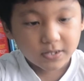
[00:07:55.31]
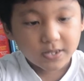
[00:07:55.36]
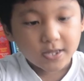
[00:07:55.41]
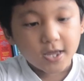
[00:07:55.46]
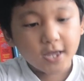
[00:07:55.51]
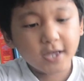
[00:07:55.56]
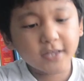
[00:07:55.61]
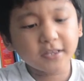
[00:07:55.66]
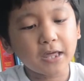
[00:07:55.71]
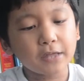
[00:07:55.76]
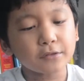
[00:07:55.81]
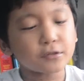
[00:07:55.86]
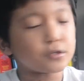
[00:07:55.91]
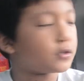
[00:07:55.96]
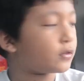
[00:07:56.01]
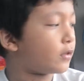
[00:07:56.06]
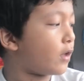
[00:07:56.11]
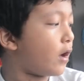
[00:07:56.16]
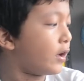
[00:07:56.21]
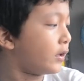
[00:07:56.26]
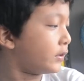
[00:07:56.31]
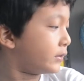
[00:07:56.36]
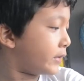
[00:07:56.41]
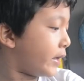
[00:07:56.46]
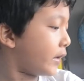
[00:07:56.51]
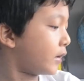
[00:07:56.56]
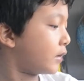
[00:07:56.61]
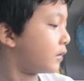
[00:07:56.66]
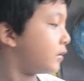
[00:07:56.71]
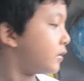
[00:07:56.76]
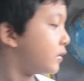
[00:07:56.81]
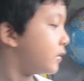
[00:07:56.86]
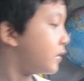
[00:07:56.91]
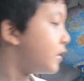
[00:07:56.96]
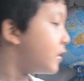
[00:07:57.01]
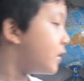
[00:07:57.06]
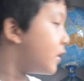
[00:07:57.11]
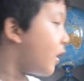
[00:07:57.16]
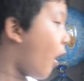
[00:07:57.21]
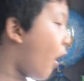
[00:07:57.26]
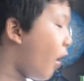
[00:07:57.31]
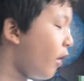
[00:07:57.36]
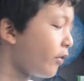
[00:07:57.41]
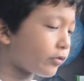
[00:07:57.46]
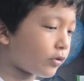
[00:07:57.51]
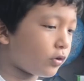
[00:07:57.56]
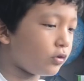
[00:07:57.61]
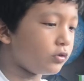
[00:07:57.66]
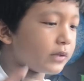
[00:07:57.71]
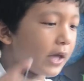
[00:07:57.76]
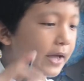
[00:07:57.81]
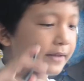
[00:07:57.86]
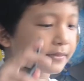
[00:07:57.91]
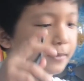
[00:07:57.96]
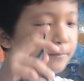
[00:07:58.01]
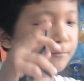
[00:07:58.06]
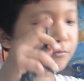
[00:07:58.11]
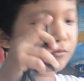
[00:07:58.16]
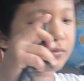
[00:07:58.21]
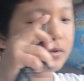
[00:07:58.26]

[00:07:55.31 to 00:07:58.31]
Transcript: It has a long neck, also like the